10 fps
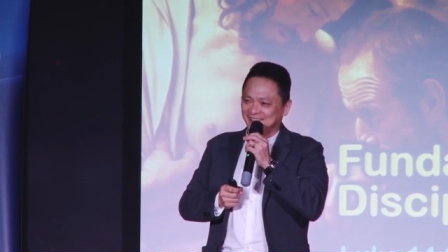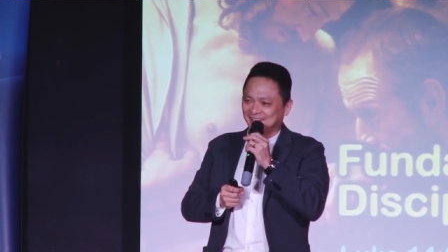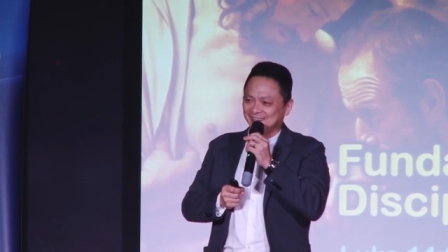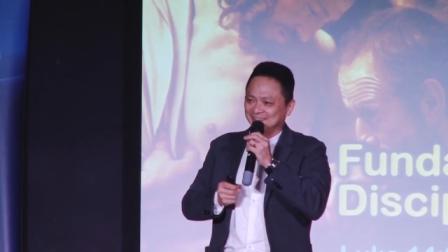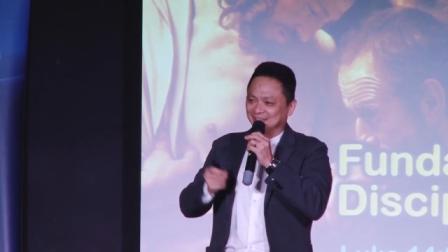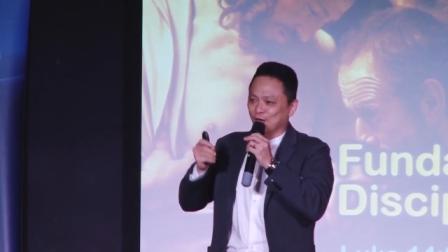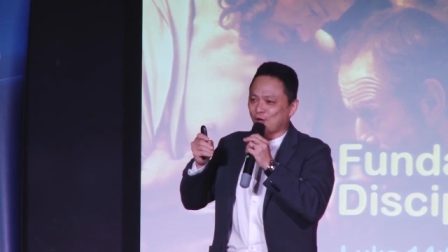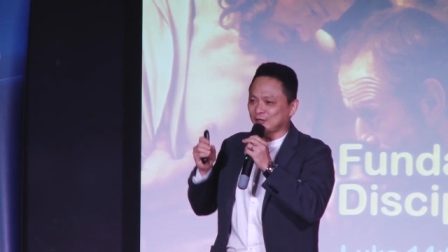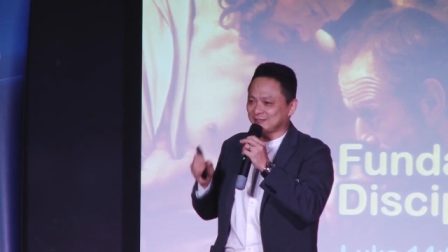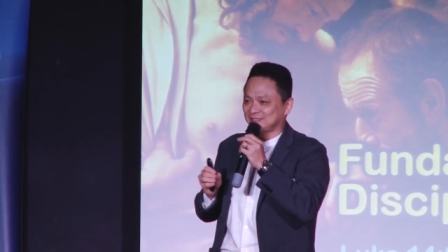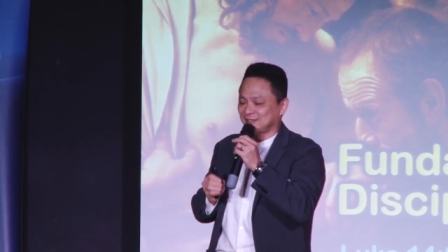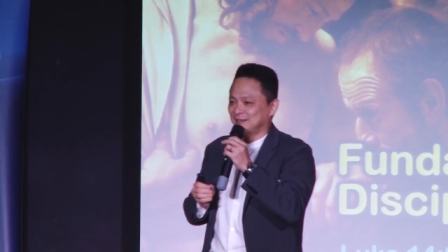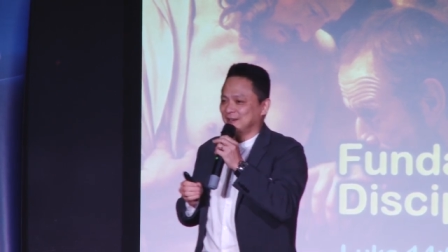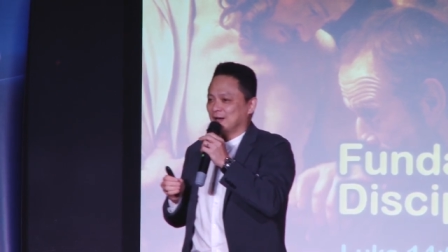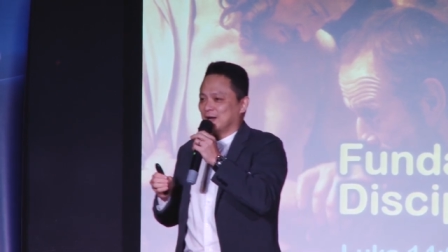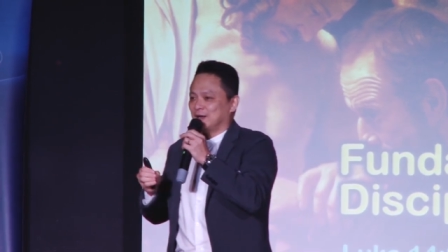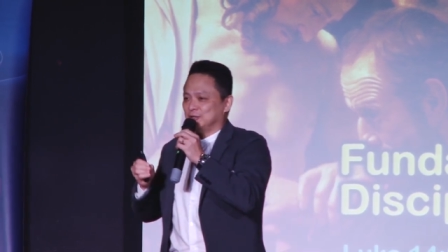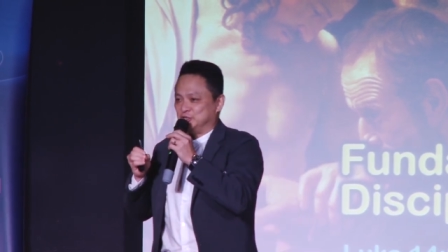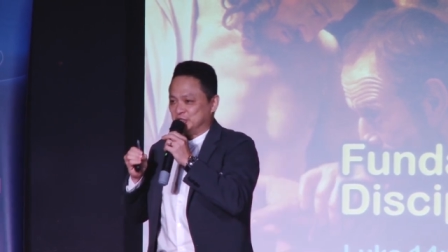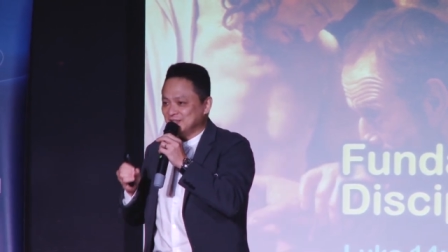All right? The Lord
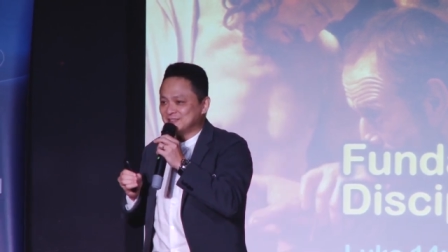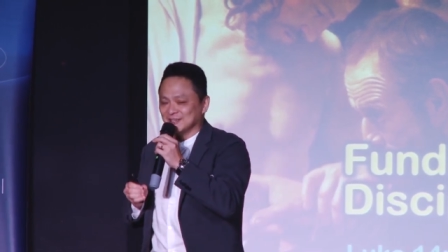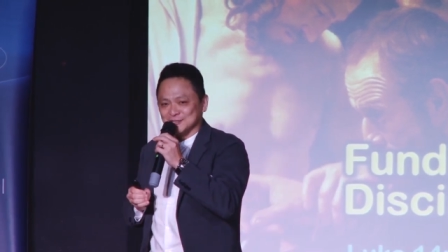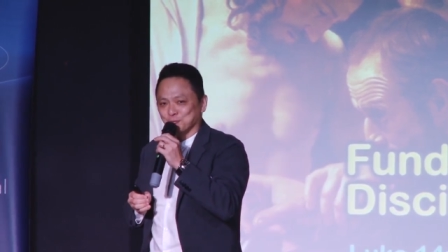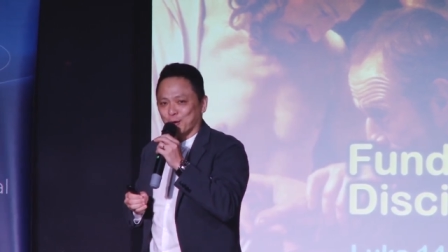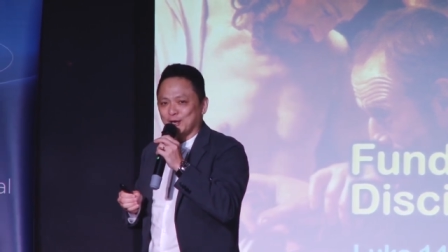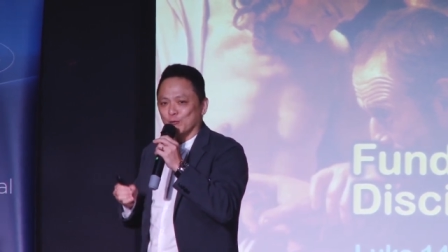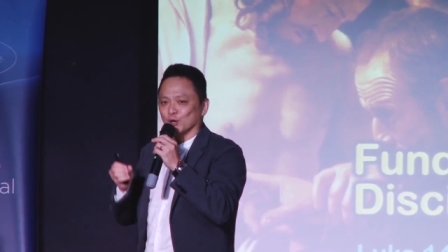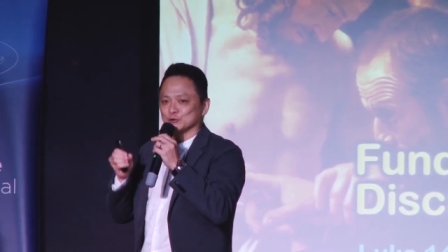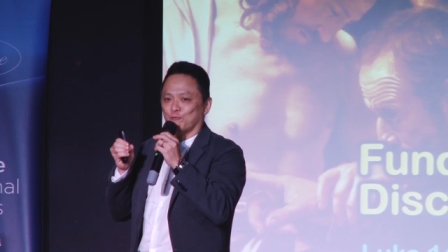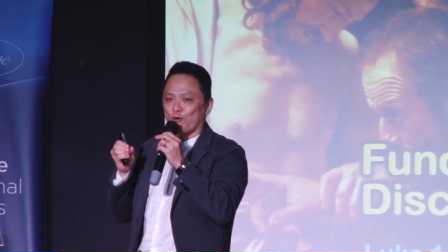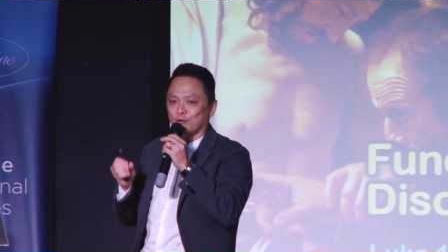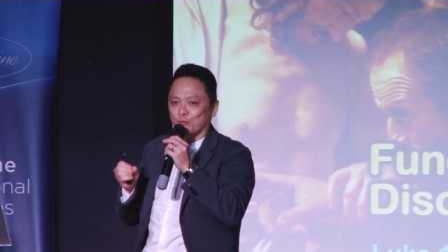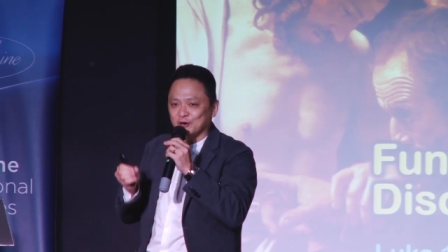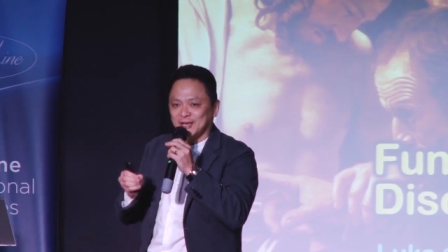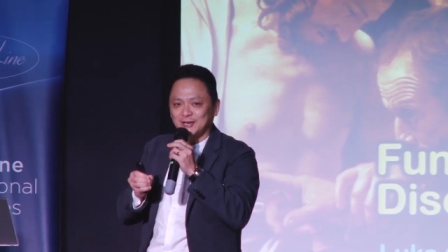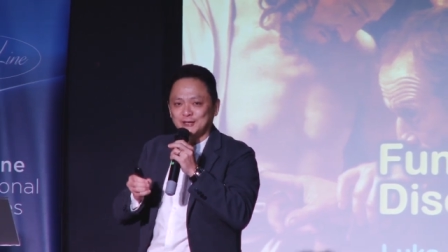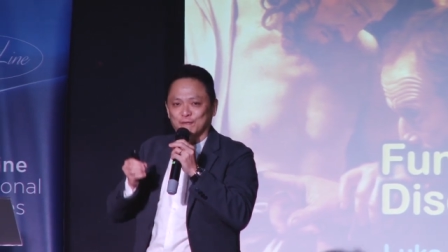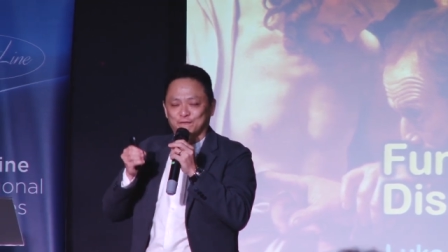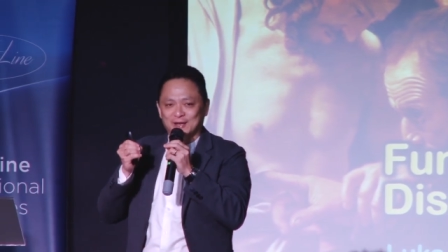Jesus, when he was
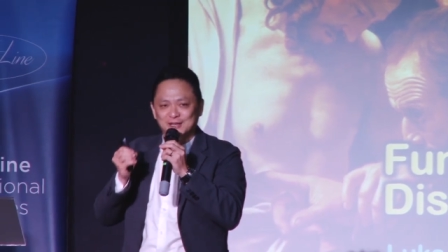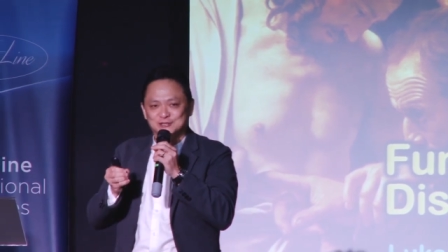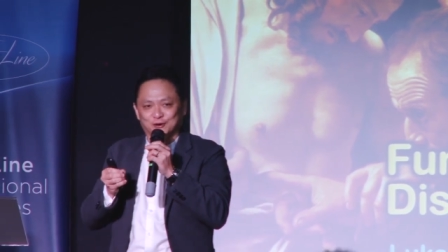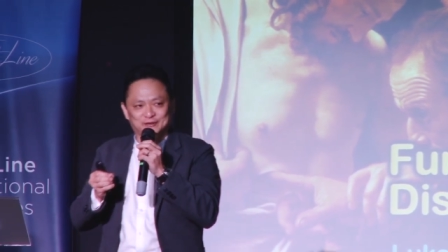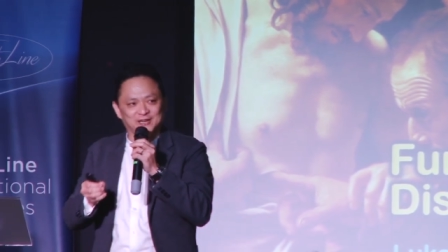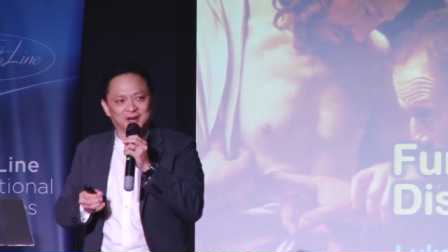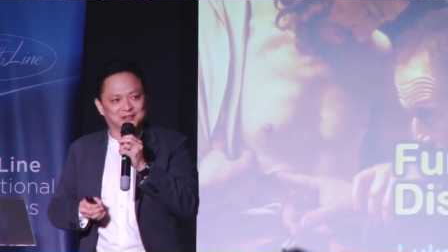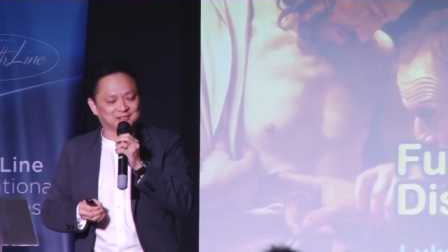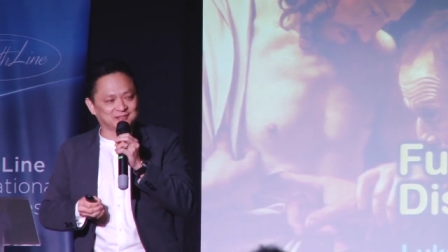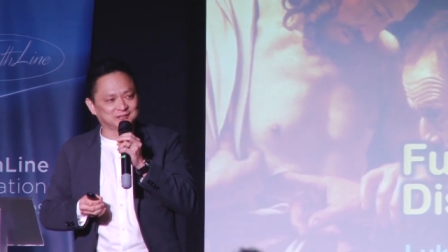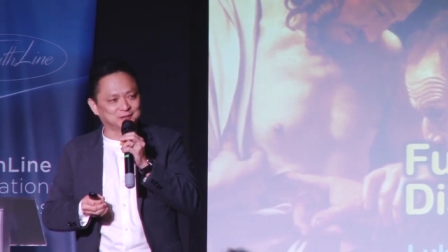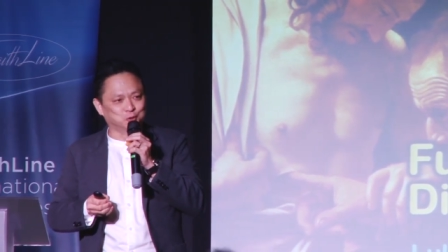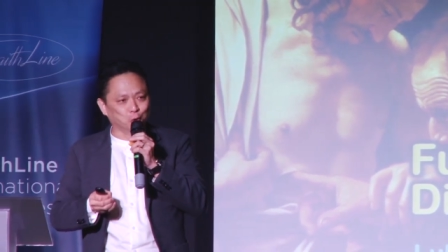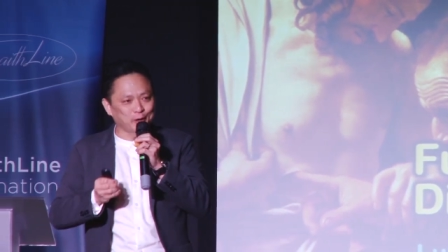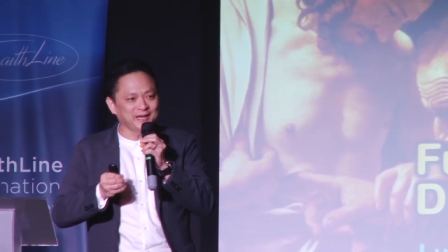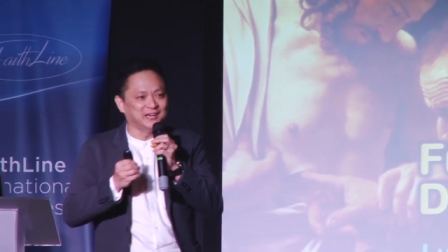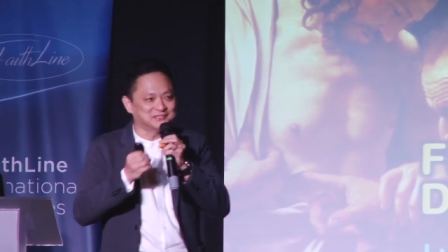walking the face of the earth, doing